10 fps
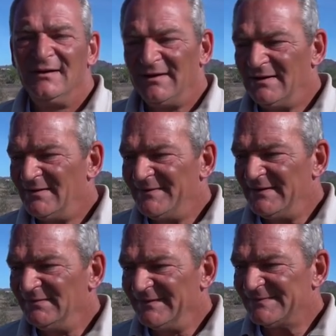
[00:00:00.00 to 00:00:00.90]
Uh,
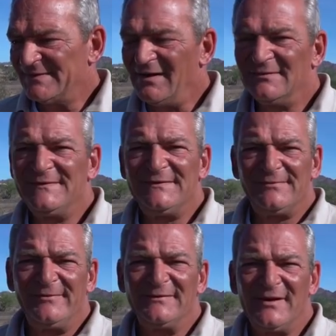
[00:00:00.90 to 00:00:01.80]
they list all of the
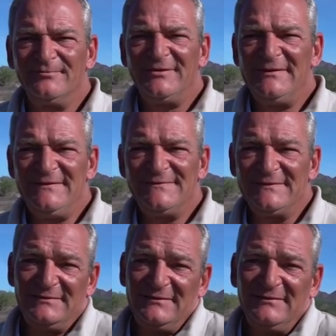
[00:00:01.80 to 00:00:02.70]
different companies,
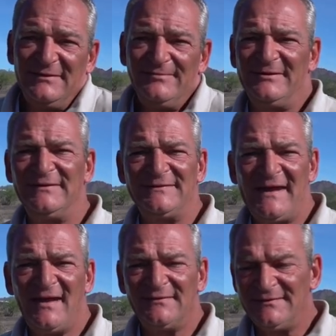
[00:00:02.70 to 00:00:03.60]
e even in
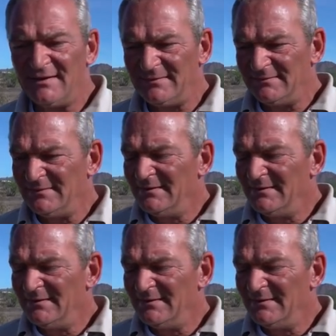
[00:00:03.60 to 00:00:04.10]
Canada